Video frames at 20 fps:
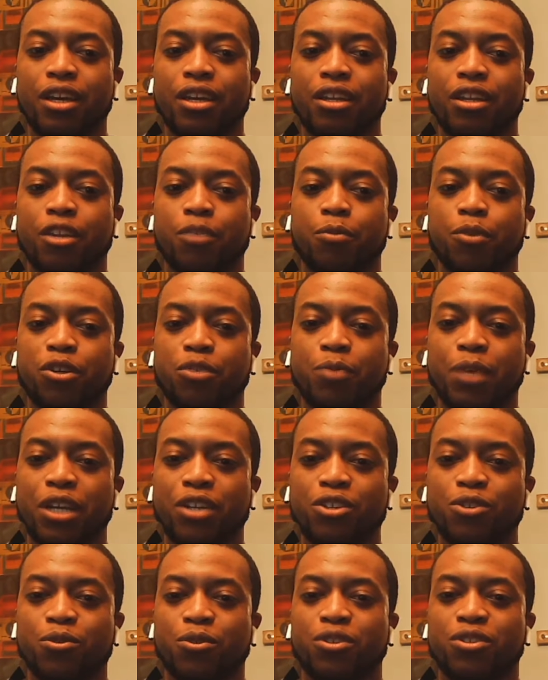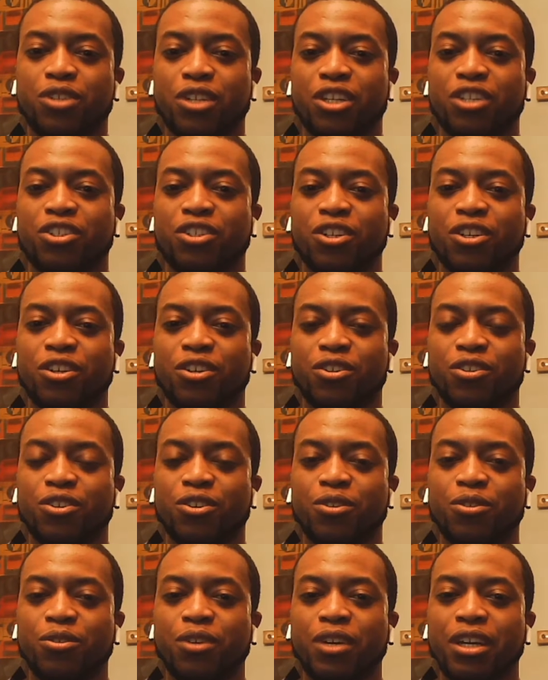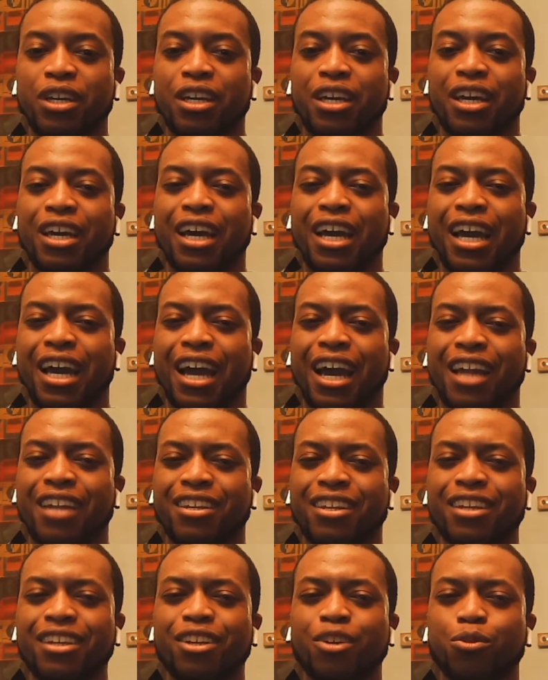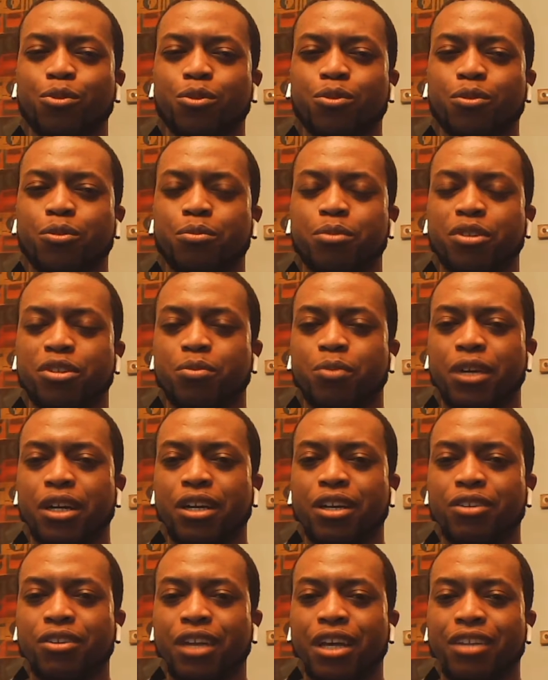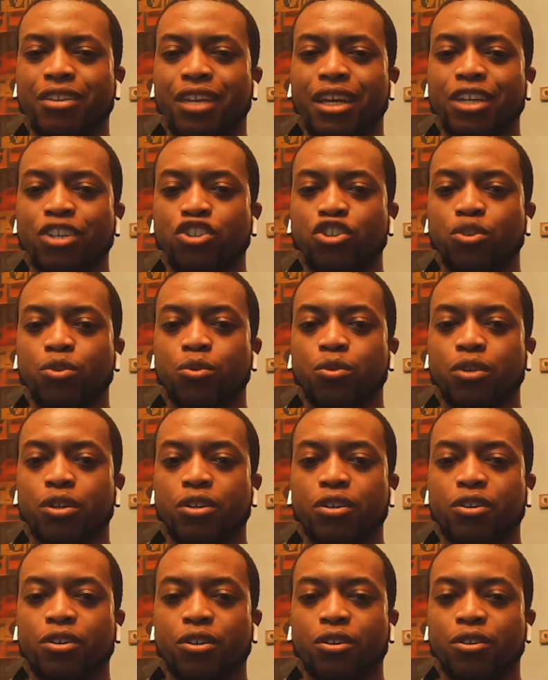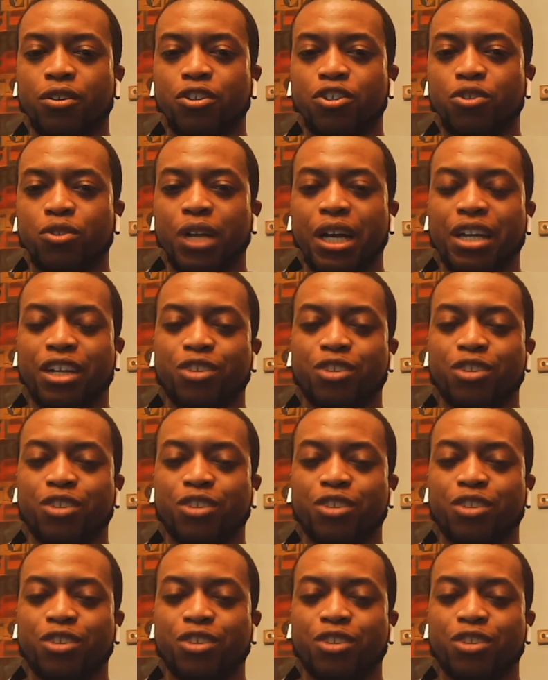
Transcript: Then they pushed back towards this year, so I think they were going to push by like late June or early July.